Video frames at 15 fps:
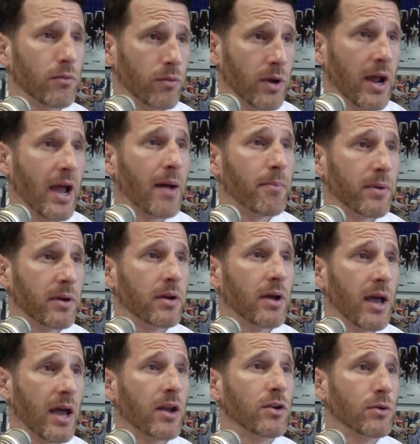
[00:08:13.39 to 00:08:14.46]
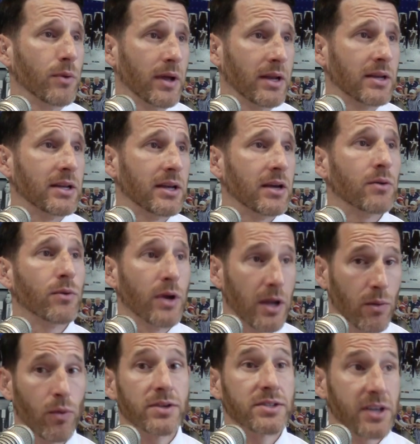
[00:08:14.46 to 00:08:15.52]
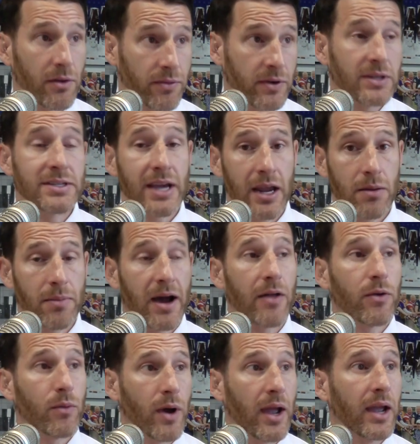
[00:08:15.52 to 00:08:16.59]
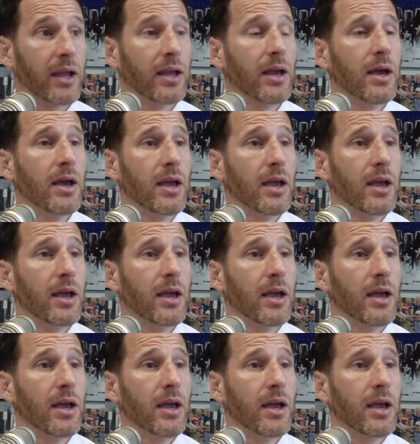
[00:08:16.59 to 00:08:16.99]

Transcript: what happened at New Indy, it was self-contained, by the way.